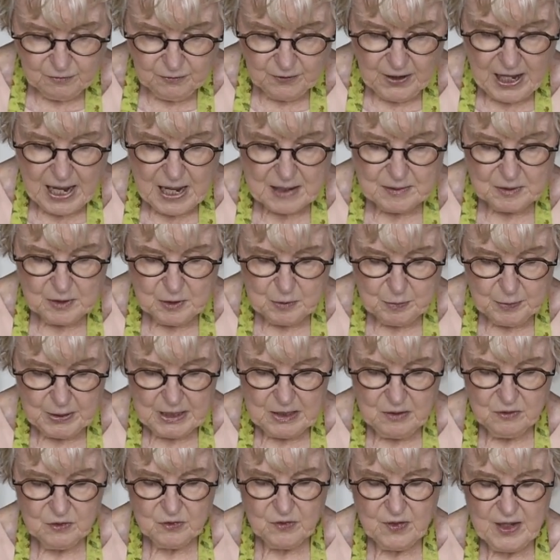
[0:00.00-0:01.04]
flattened
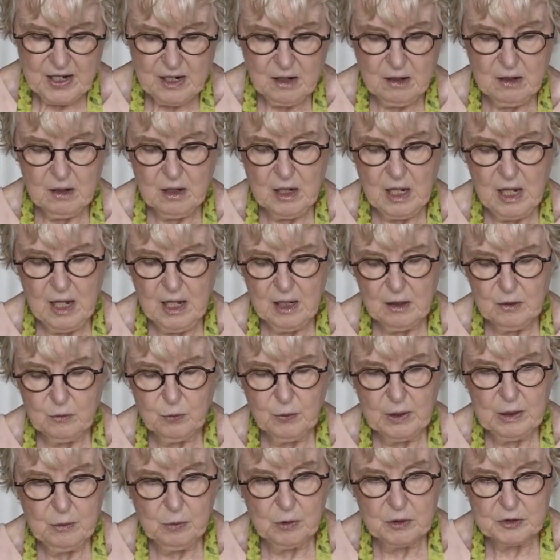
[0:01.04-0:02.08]
piece there, and
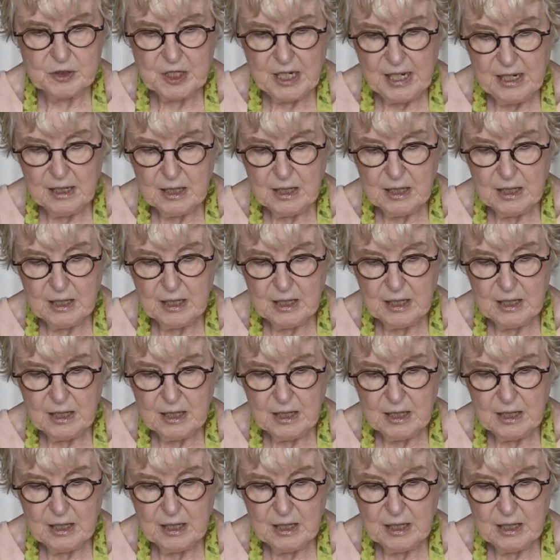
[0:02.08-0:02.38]
we will